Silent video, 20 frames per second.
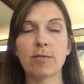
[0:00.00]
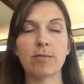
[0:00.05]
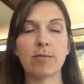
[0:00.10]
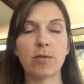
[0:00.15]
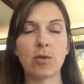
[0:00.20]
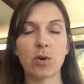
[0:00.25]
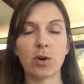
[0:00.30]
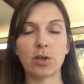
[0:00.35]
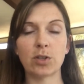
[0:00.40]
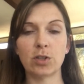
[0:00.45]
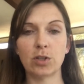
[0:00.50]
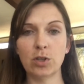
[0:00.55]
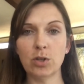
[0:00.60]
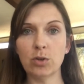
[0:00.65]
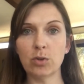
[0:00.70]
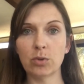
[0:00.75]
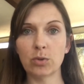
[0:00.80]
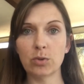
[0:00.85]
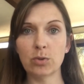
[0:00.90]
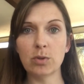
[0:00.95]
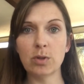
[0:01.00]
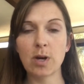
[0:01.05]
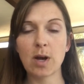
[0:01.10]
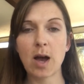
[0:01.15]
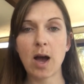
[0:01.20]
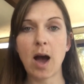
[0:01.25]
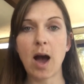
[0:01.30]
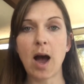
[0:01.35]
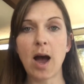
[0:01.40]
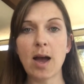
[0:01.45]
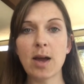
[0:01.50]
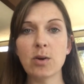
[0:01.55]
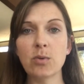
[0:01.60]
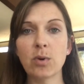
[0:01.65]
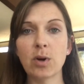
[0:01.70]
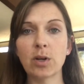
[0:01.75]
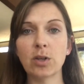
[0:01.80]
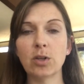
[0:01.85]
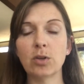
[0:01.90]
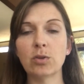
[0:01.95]
For you, I
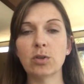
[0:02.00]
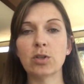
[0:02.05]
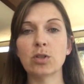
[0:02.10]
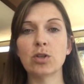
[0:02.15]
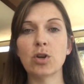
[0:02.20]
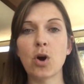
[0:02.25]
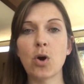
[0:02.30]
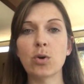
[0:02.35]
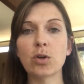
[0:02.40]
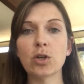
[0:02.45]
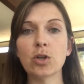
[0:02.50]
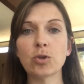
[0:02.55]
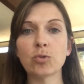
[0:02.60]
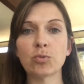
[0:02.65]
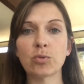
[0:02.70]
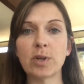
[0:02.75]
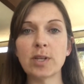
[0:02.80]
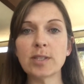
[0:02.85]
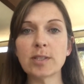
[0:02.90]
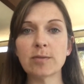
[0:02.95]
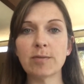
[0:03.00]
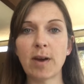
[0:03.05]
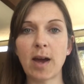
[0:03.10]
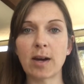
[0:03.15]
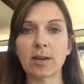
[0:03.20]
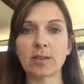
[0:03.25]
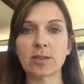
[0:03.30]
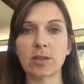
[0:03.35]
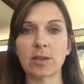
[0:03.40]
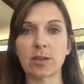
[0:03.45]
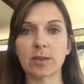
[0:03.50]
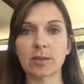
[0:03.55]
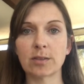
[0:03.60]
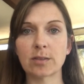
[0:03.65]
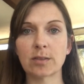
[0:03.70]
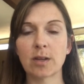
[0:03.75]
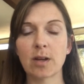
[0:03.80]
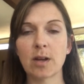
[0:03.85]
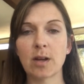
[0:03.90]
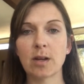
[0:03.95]
want you to know your risk
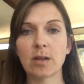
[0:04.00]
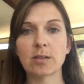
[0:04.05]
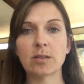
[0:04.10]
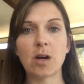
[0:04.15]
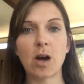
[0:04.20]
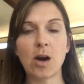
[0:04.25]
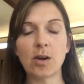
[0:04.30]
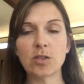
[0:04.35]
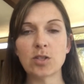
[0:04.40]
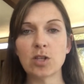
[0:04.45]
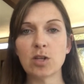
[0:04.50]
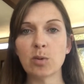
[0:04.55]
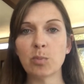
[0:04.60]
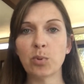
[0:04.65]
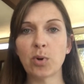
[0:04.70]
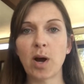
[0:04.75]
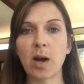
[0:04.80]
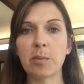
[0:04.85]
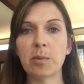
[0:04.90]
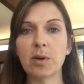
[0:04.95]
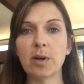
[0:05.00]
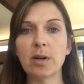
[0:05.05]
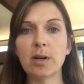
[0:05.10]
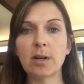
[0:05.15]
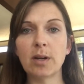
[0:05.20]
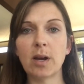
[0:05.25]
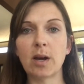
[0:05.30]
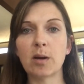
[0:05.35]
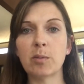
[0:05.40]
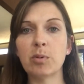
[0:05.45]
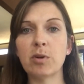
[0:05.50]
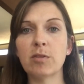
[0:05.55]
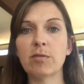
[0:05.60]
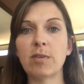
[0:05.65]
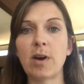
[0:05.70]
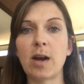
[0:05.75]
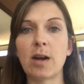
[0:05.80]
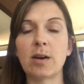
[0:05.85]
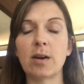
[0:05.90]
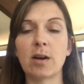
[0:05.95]
factors. Talk to your primary care
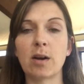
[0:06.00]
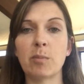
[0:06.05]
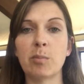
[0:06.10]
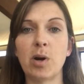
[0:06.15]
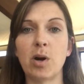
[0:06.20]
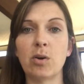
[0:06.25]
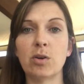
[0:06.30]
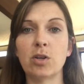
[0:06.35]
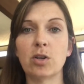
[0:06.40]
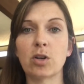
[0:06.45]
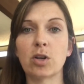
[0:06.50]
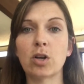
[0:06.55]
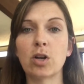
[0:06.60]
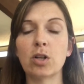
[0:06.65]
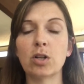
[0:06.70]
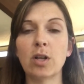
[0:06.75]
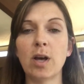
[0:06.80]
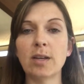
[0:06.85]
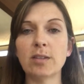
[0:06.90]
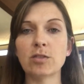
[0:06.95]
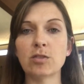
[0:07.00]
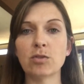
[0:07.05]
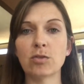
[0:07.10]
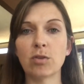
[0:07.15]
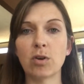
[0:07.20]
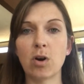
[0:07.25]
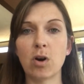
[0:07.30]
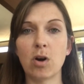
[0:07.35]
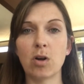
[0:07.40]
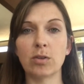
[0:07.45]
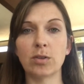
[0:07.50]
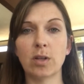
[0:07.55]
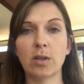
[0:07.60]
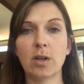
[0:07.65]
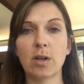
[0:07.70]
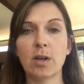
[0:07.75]
provider about your cholesterol.